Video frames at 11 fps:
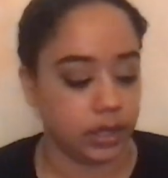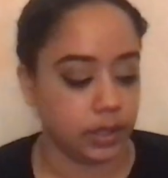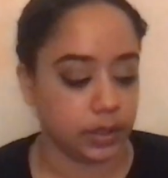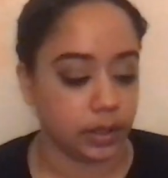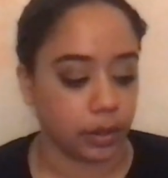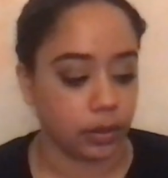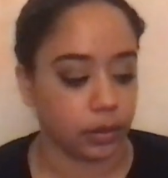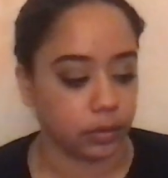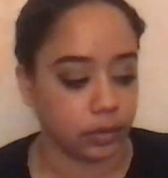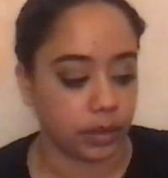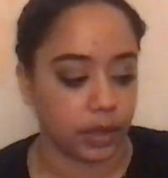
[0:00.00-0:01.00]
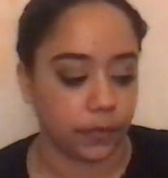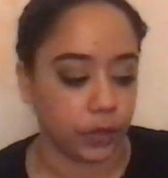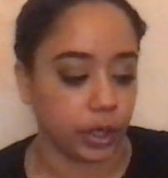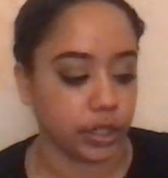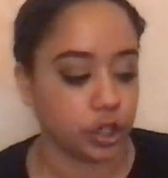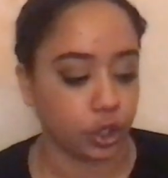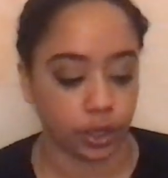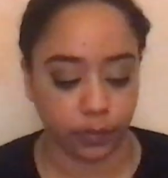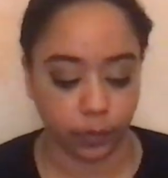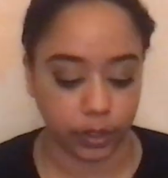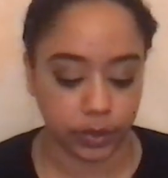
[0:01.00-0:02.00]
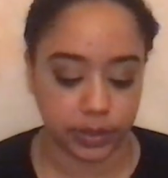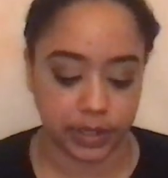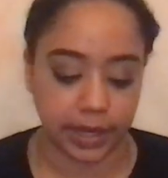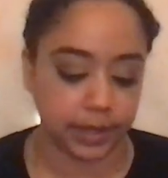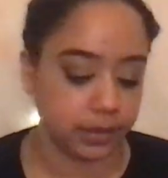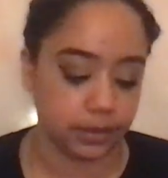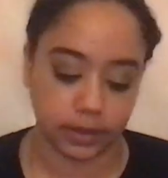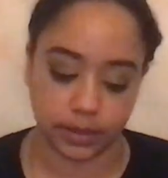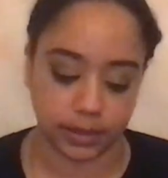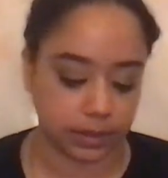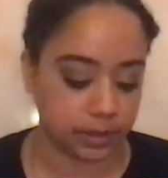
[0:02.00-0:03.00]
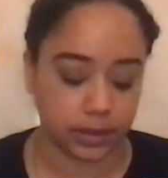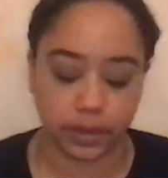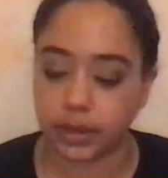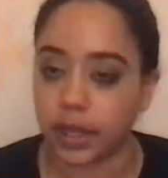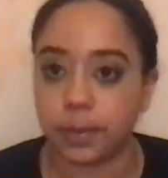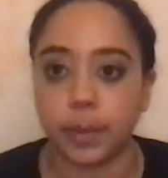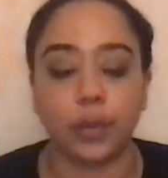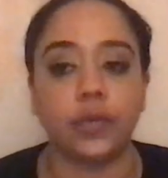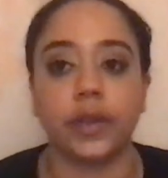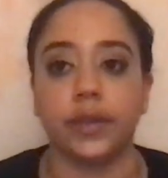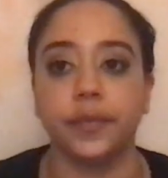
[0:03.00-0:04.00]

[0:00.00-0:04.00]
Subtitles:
So if you're unsure of where you stand, just keep it moving.